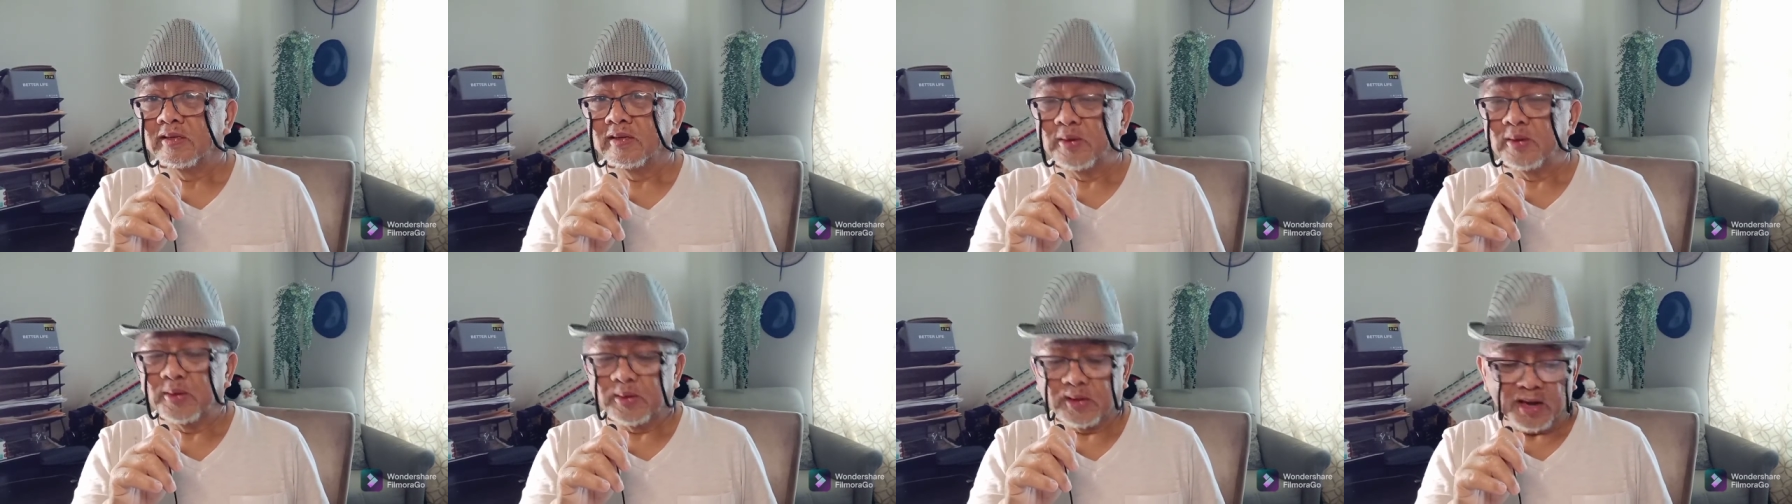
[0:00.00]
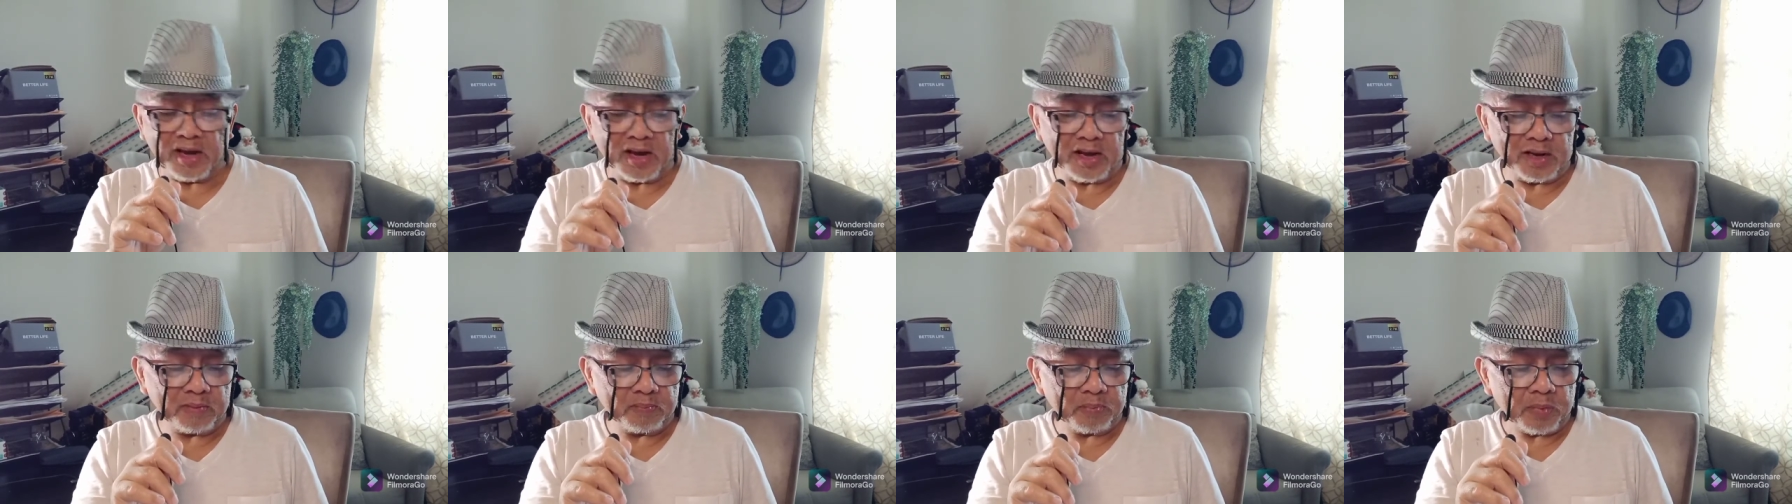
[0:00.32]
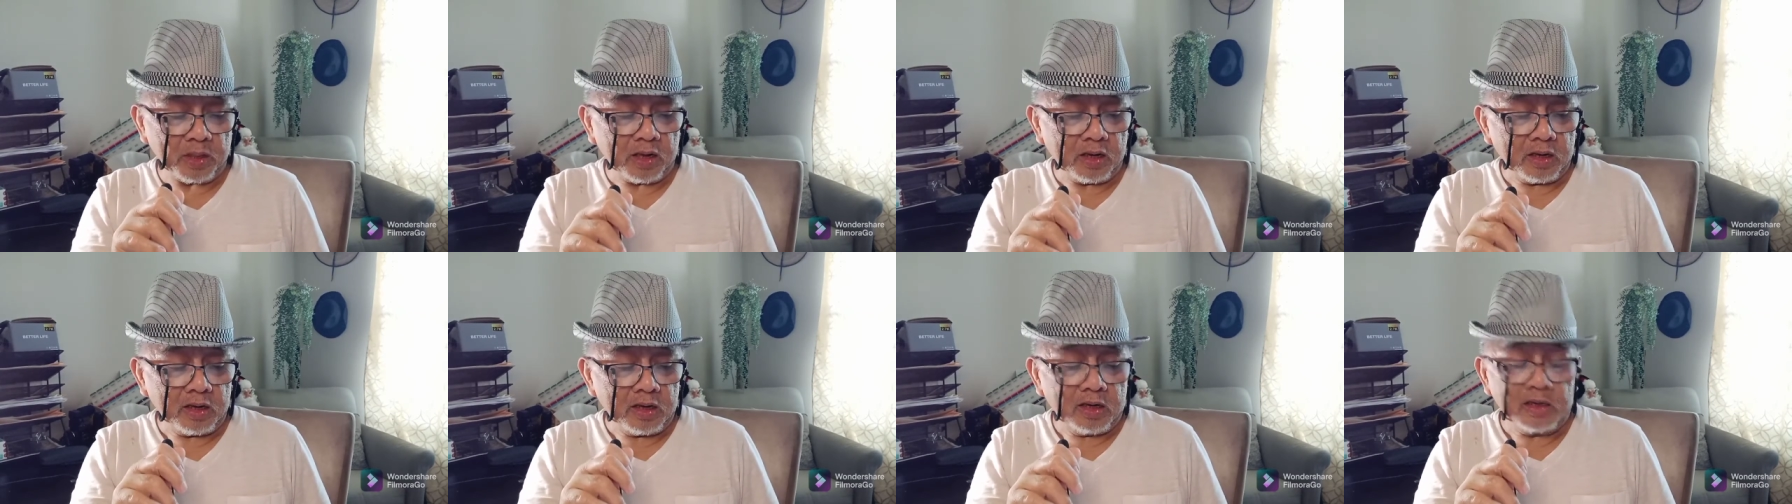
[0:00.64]
Okay.
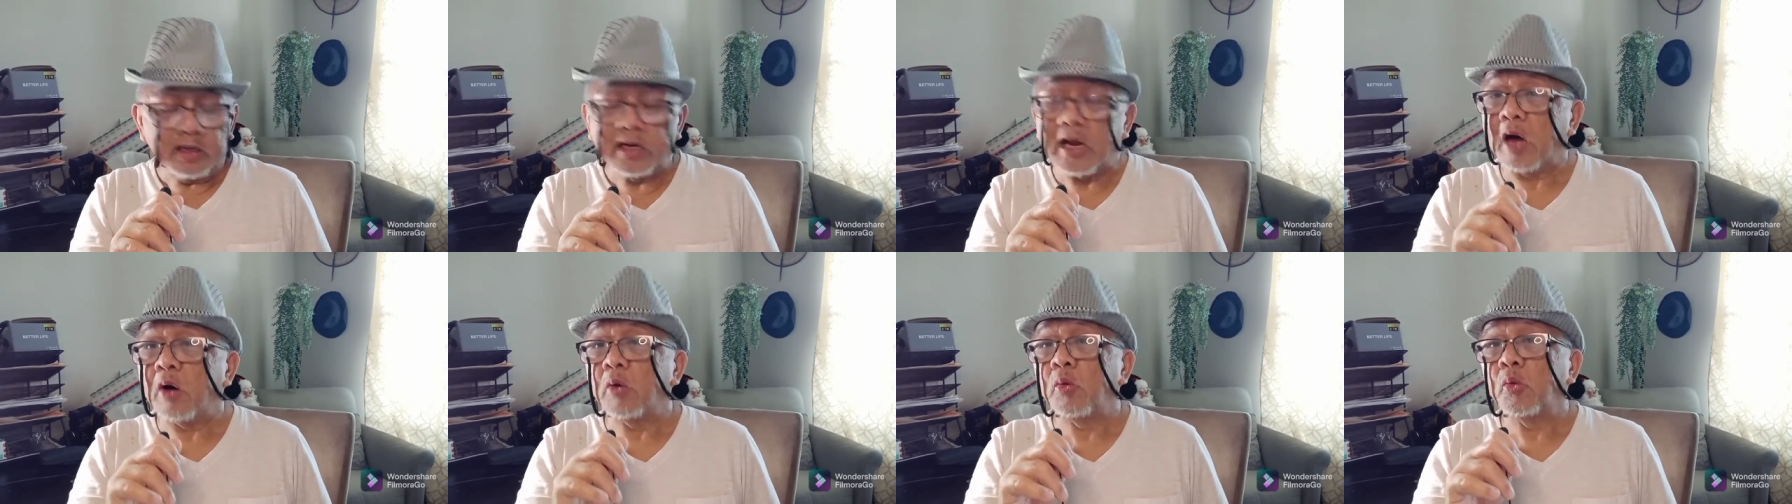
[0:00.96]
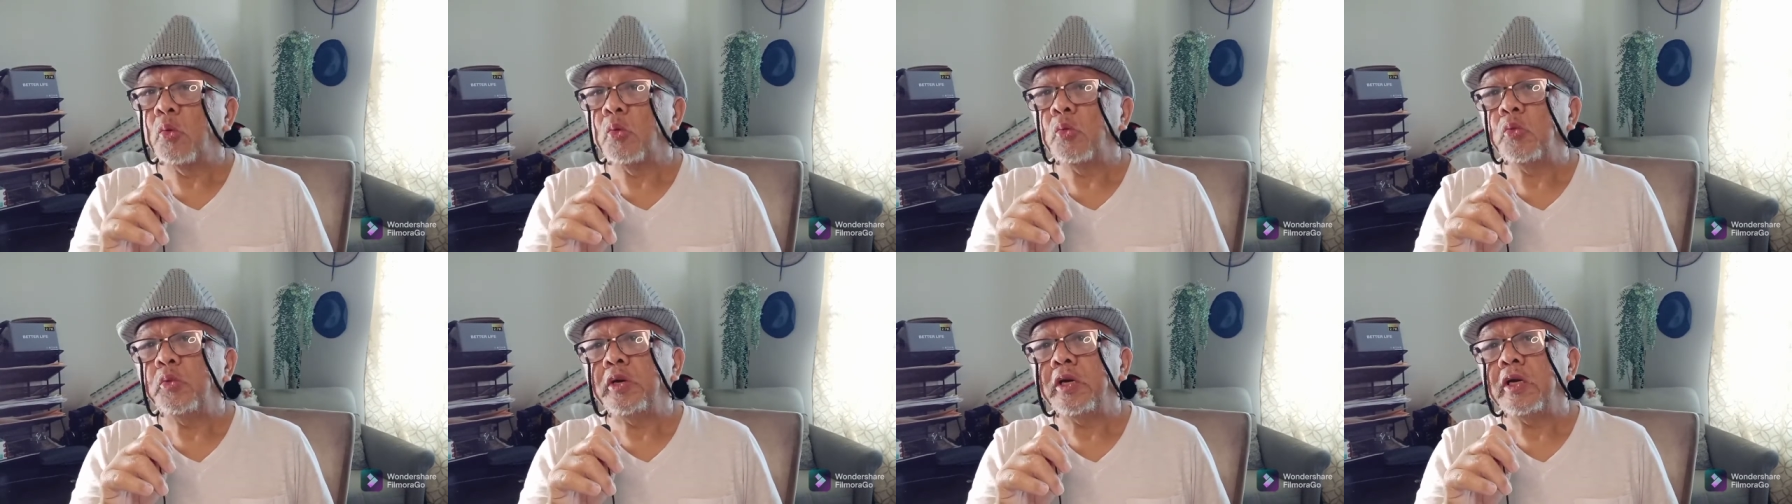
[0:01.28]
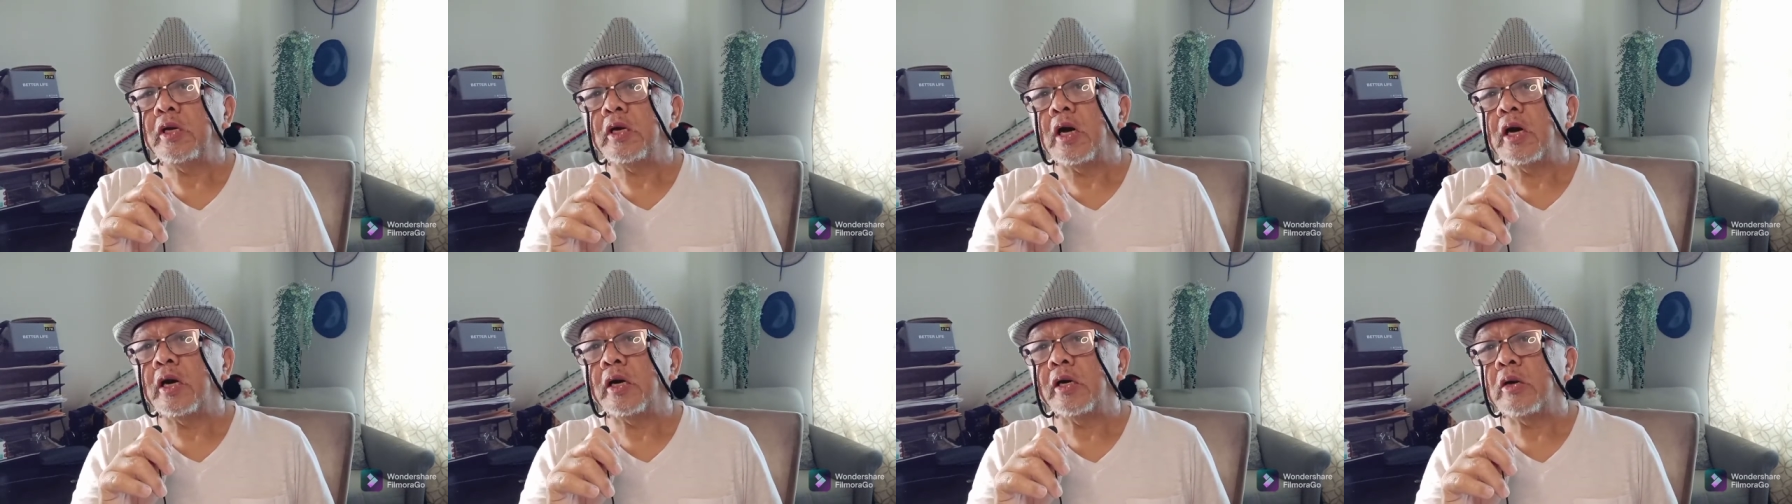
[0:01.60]
Now
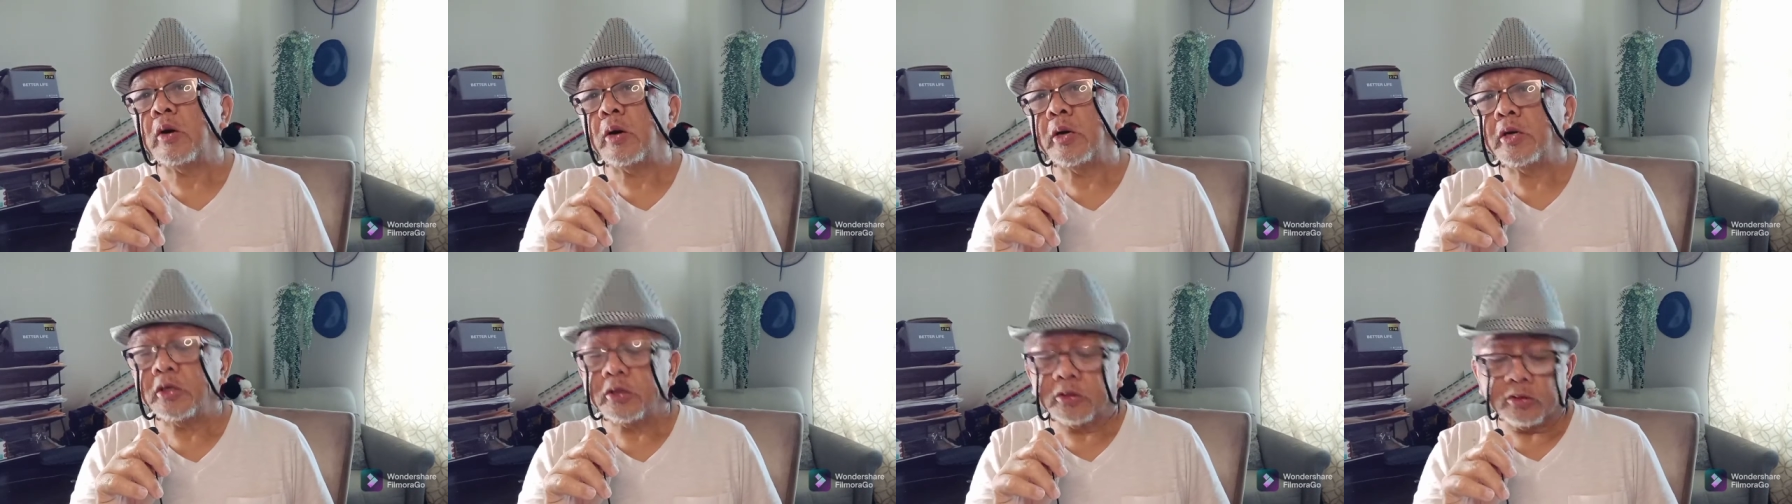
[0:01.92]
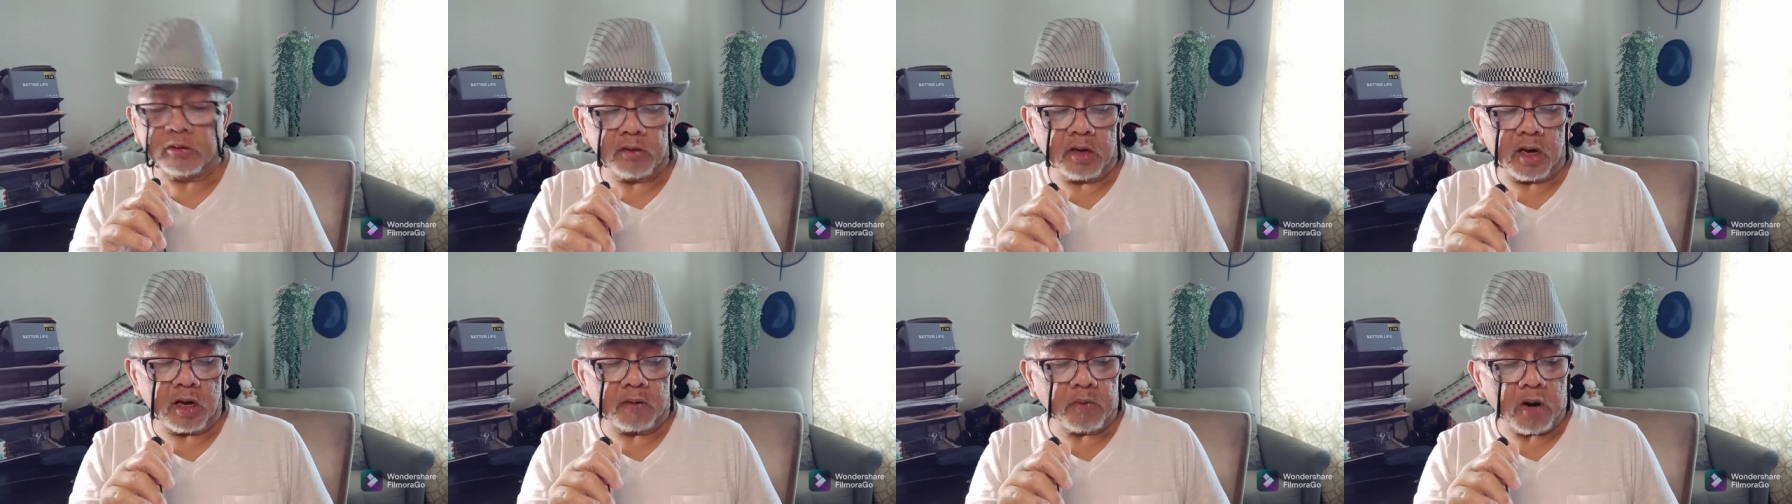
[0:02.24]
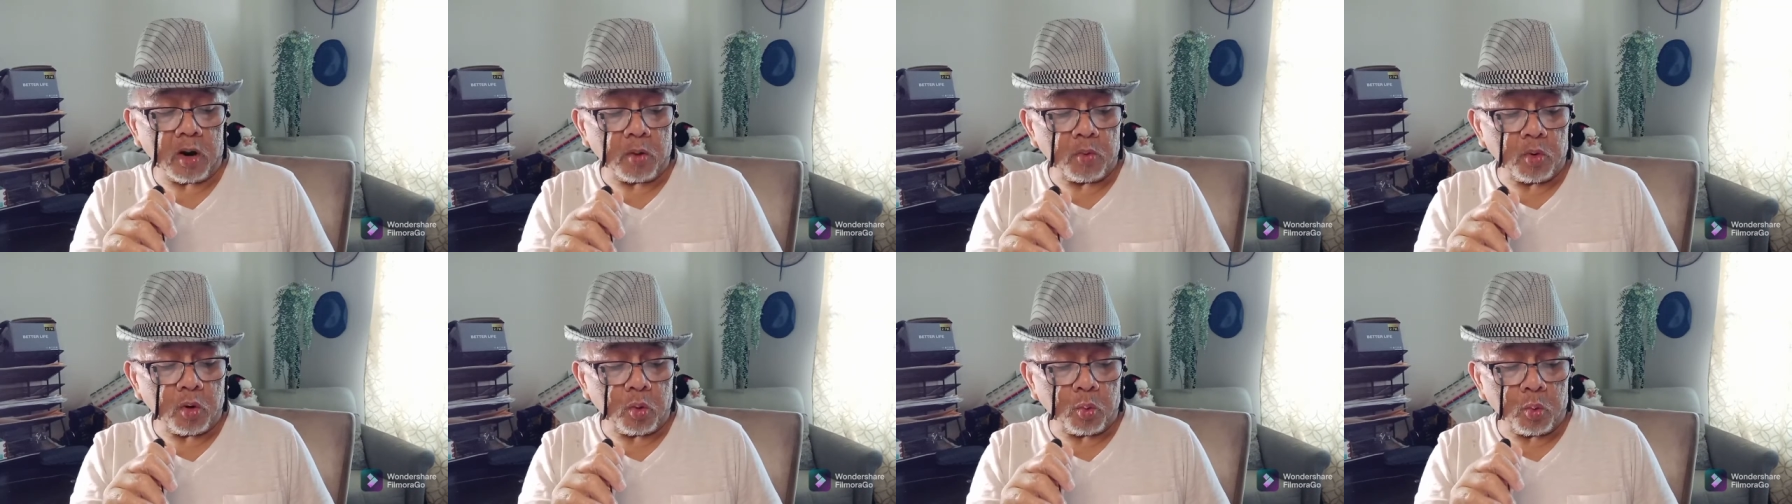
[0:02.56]
we are going to have
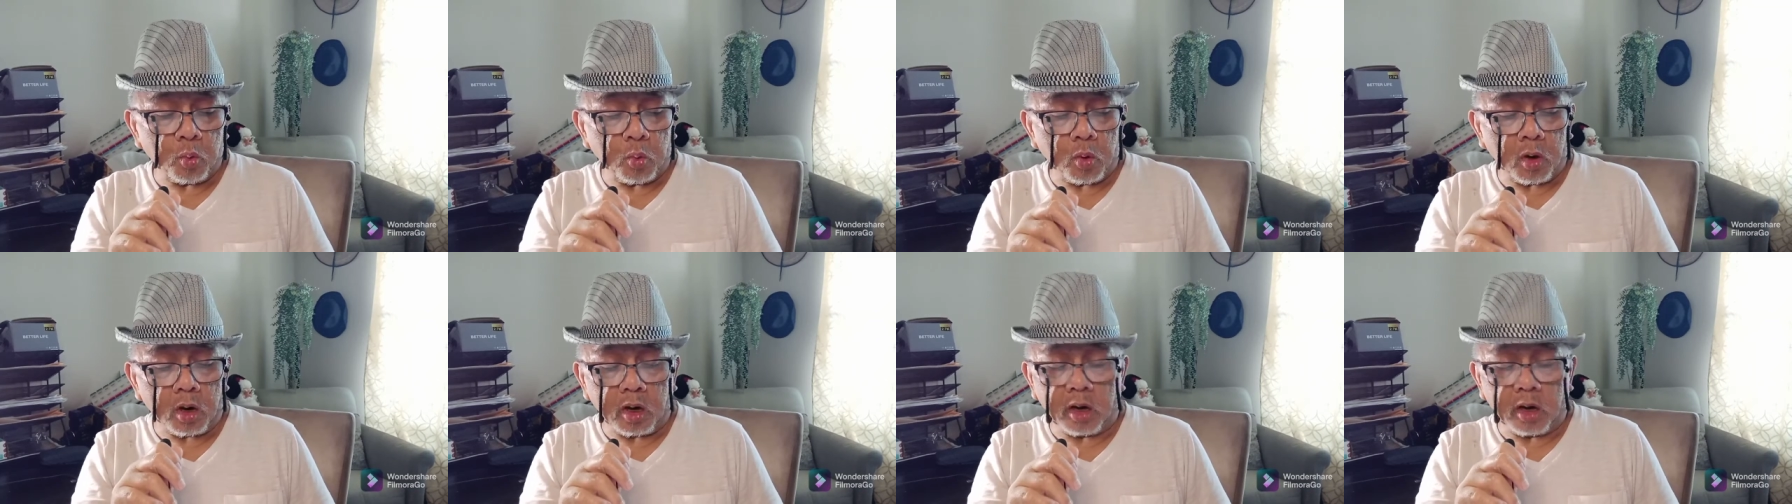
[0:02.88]
our